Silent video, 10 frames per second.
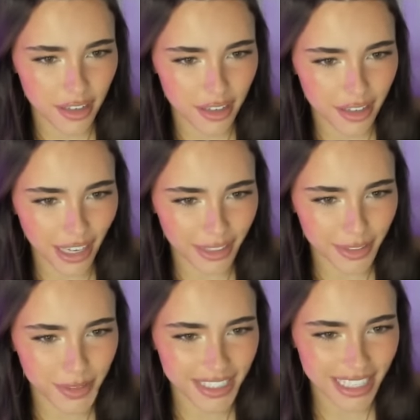
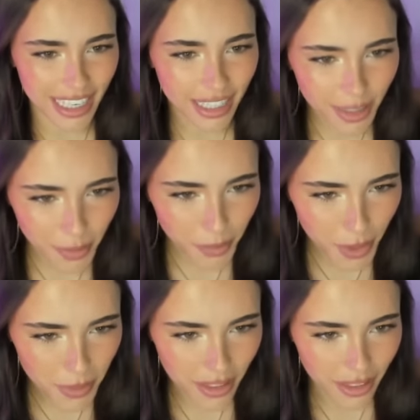xqc is in what do you
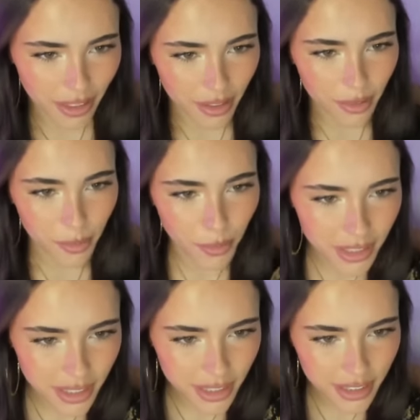mean
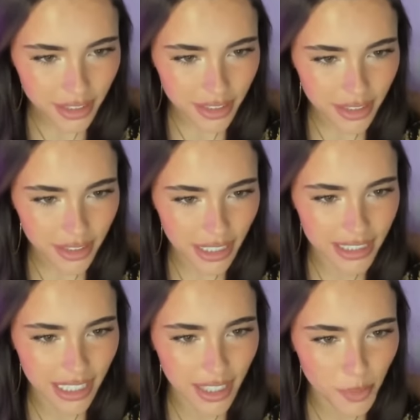what He's
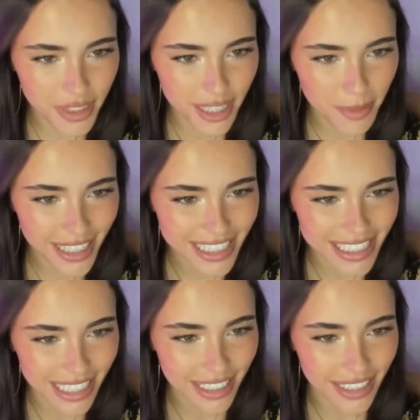in? What does that mean he's
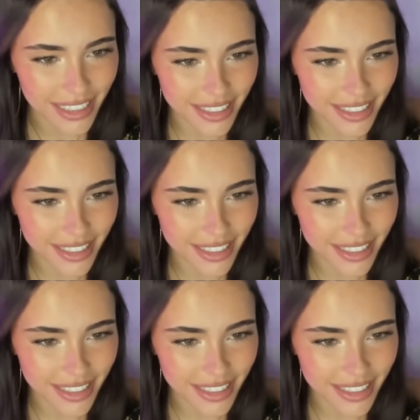in?